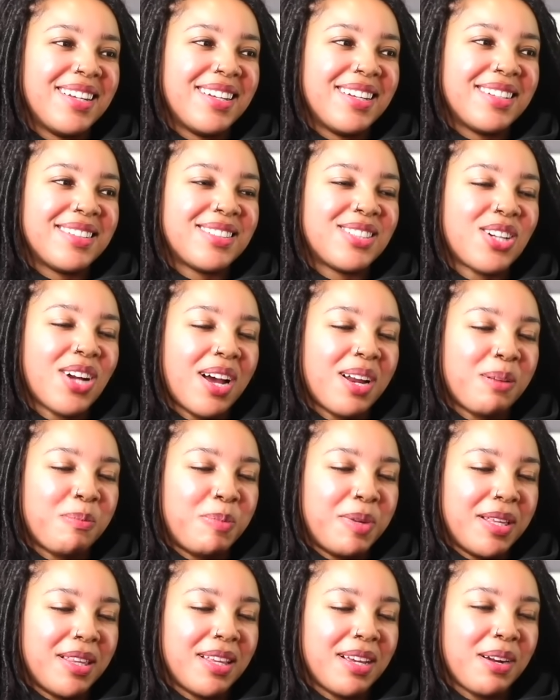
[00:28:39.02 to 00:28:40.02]
try to
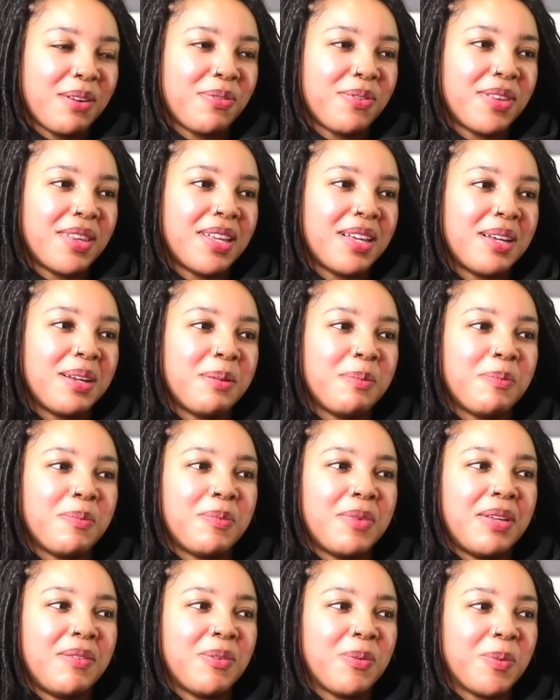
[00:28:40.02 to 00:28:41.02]
be there for them
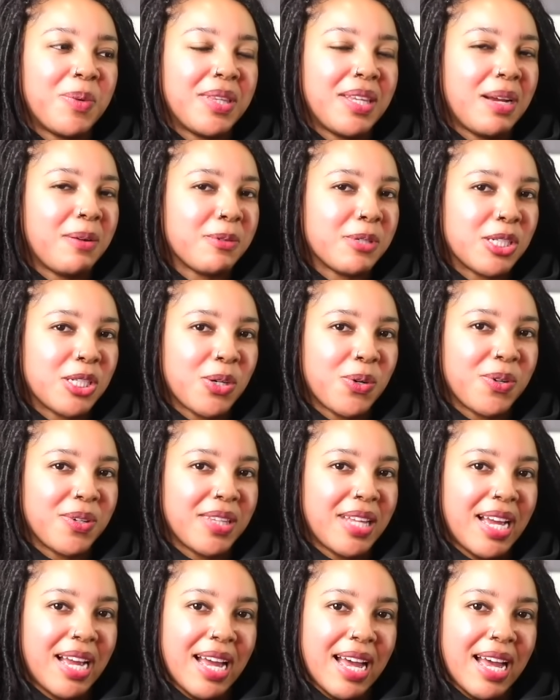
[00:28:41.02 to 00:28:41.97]
even when they were showing their